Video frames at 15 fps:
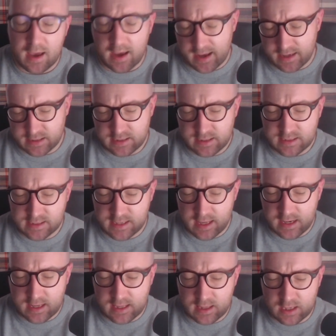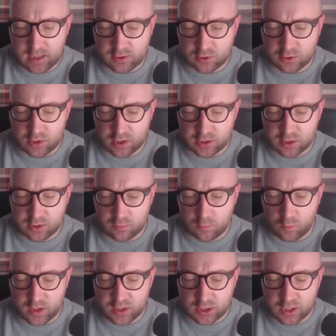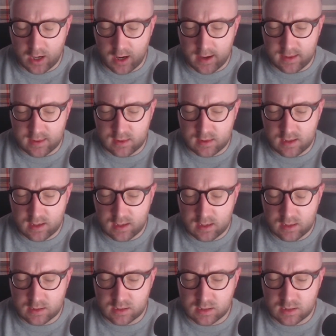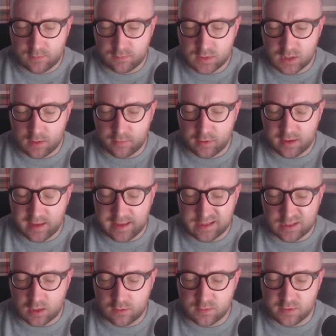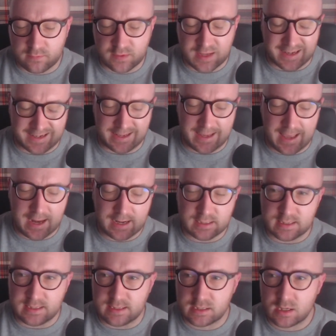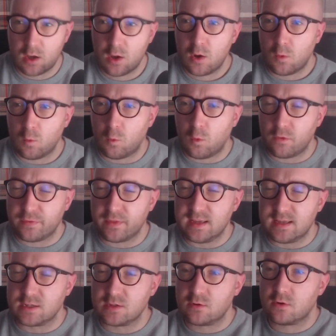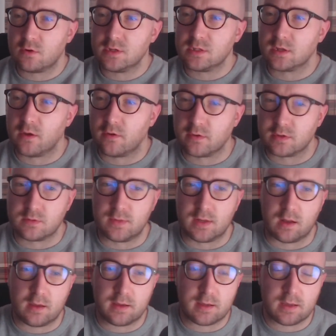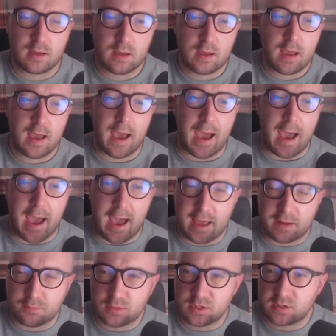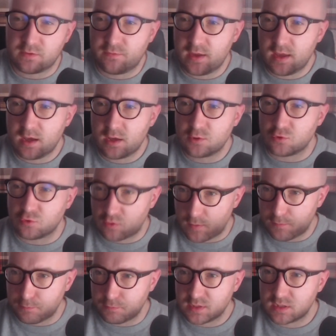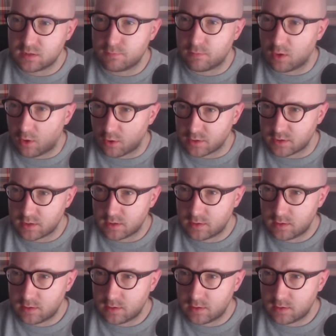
As it is said in the introduction, which I think sums up in terms of technicalities what these stories are going to be like, atmosphere trumps plot.